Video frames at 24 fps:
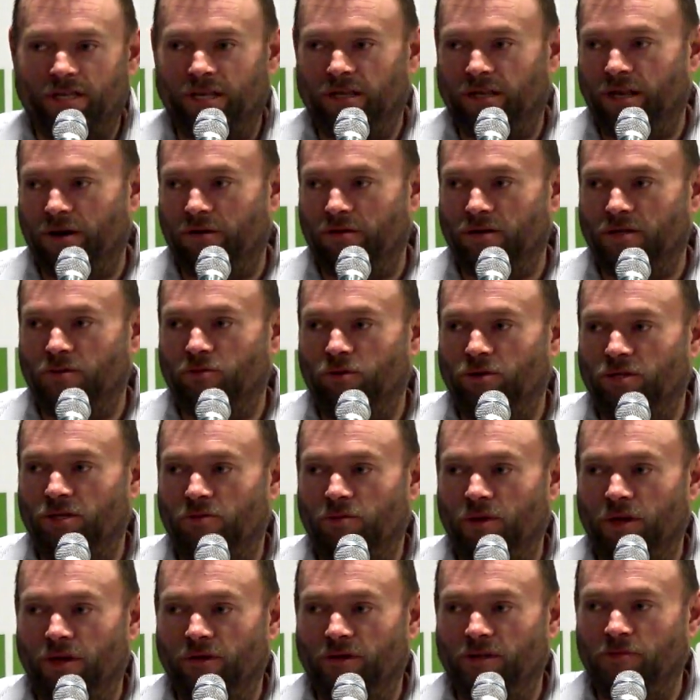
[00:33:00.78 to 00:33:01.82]
that they were supposed to
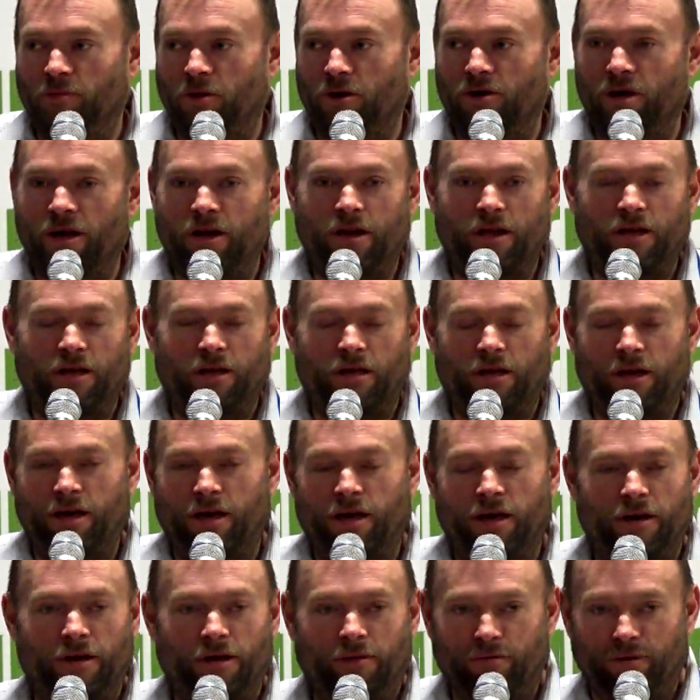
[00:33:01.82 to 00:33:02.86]
be spearheading,
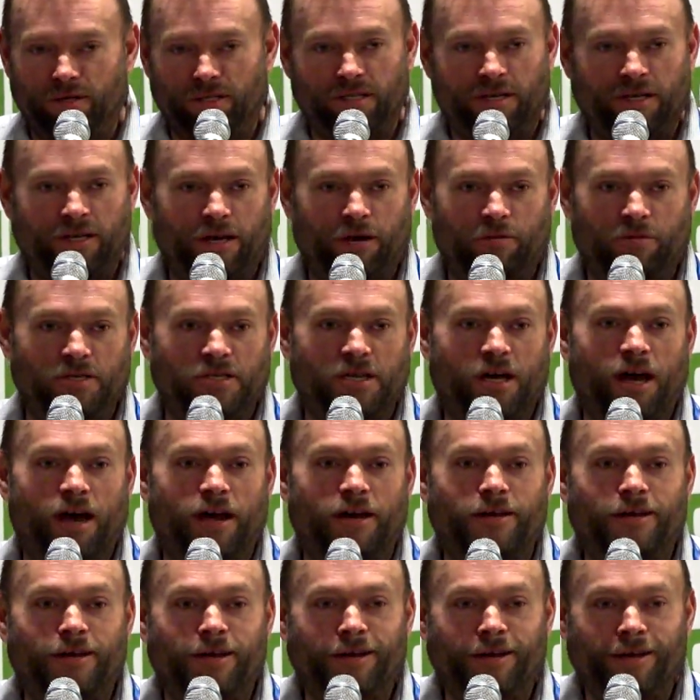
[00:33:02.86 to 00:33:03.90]
and it was cut.
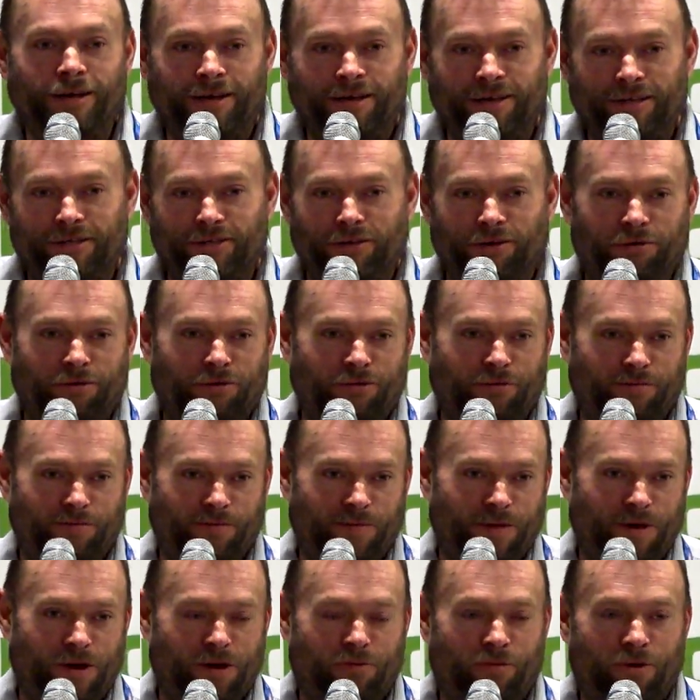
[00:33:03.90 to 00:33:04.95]
So
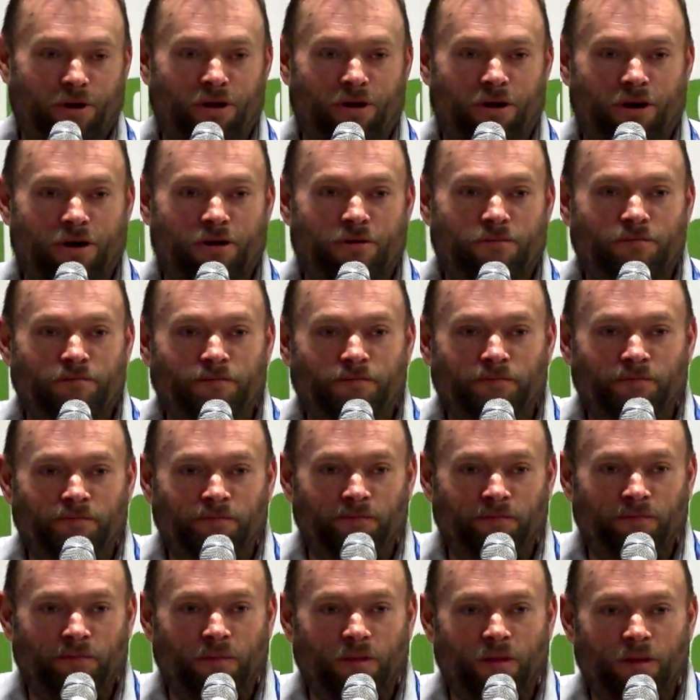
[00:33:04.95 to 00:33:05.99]
here we are,
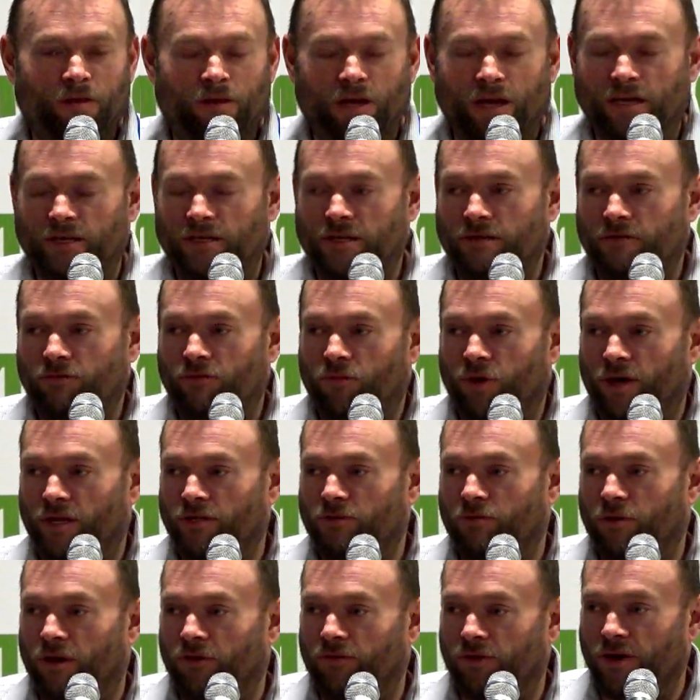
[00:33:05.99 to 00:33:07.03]

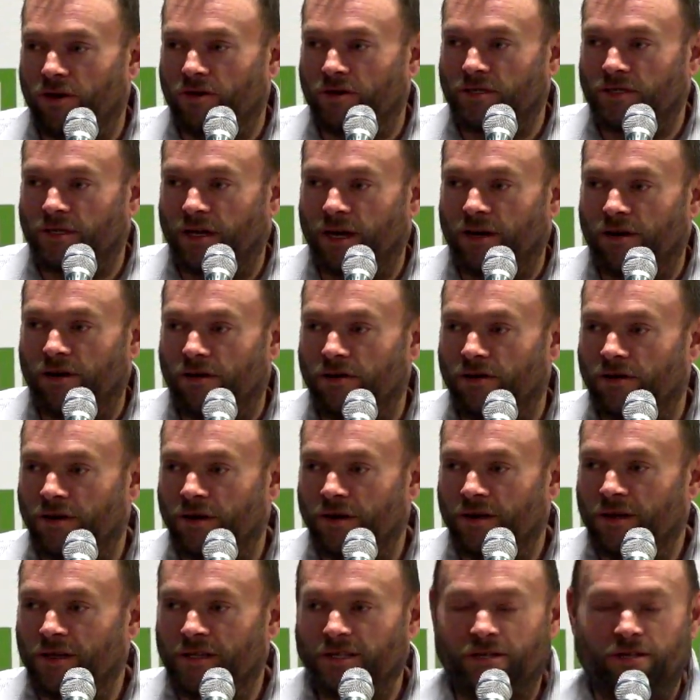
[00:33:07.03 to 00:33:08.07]
12 years later,
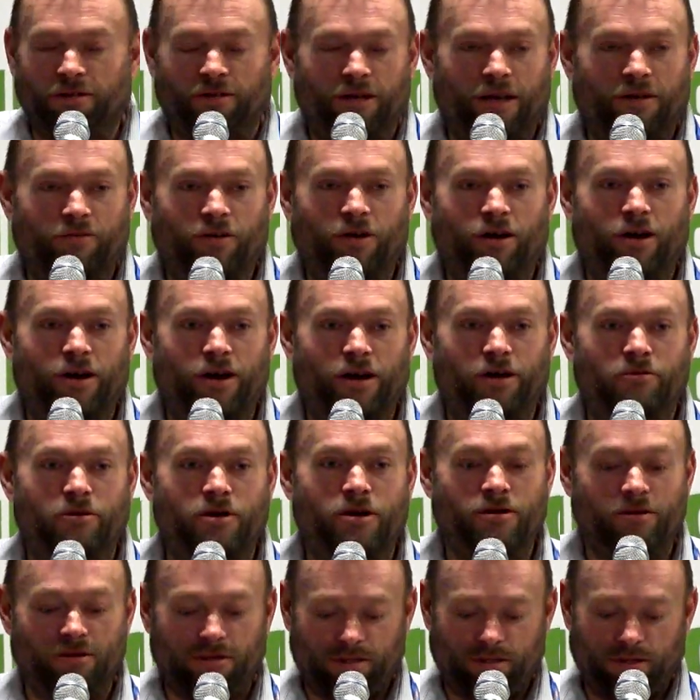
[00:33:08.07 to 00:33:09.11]
still haven't got
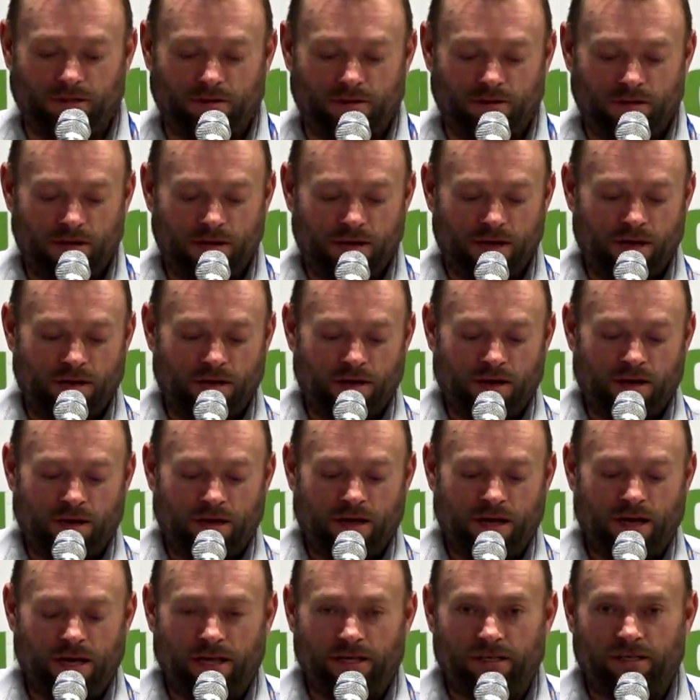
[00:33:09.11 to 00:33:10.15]
anywhere. So
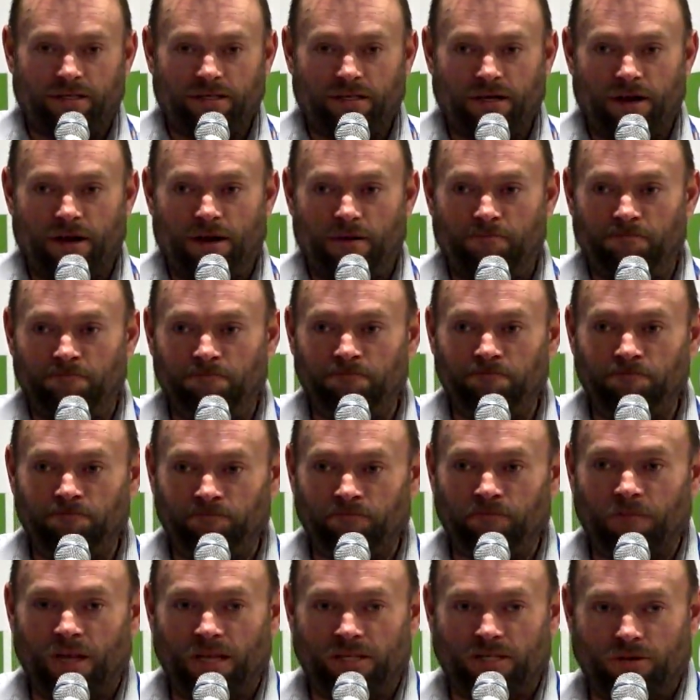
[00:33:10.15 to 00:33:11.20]

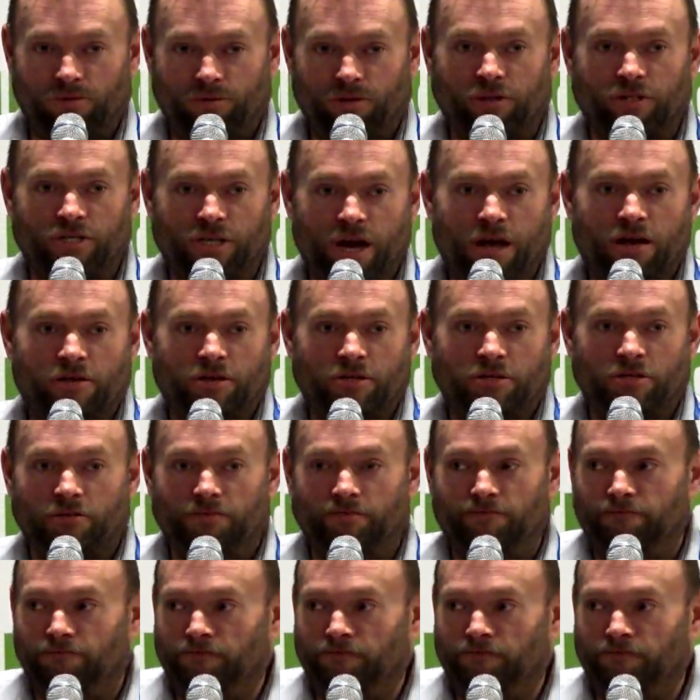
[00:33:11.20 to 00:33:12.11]
it's a real challenge.